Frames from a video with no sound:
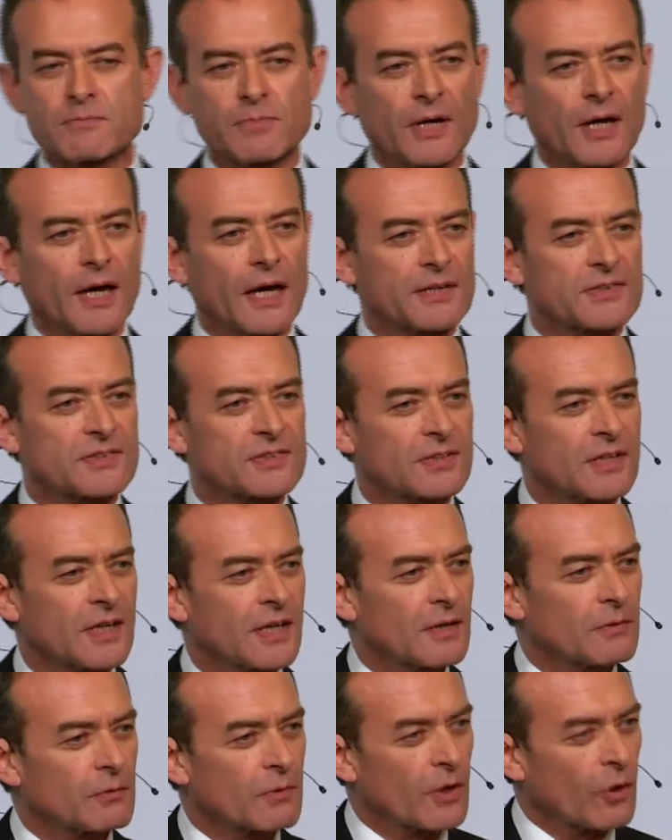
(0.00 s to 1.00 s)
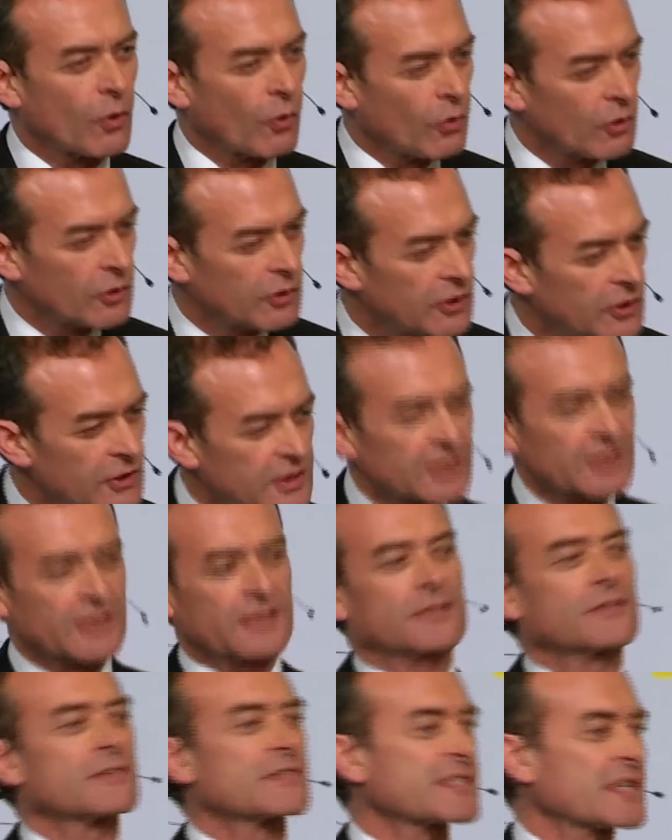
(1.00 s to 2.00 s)
but we're all looking
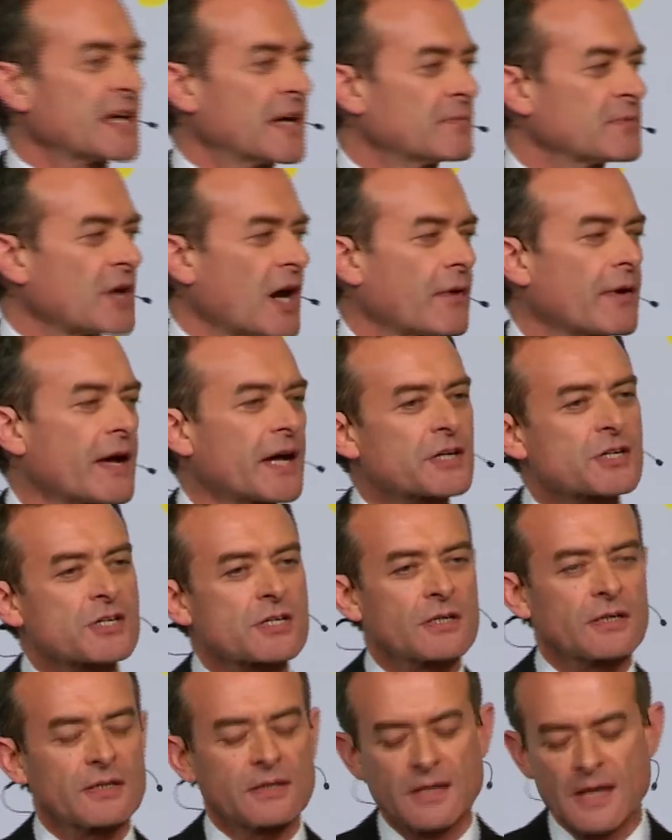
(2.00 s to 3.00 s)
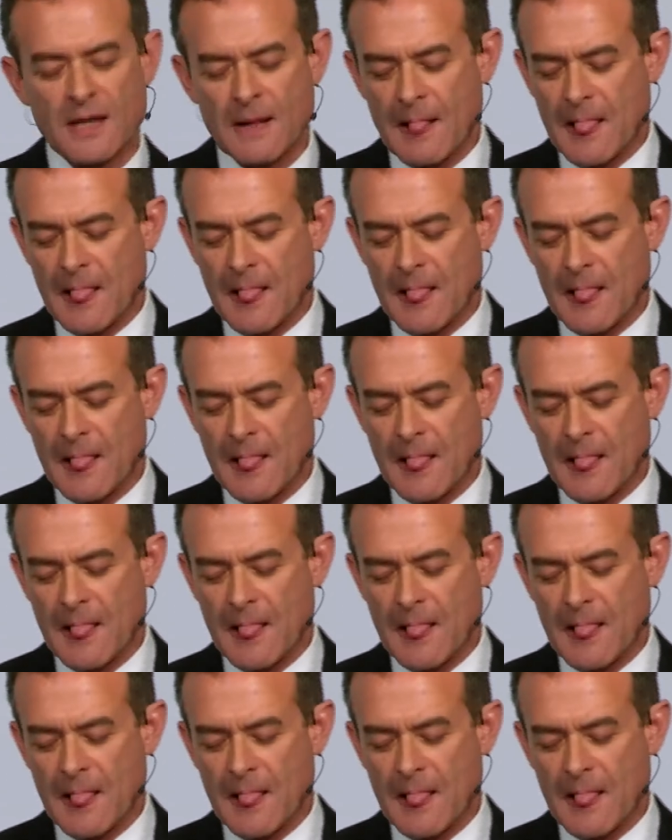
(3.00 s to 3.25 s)
in the same direction.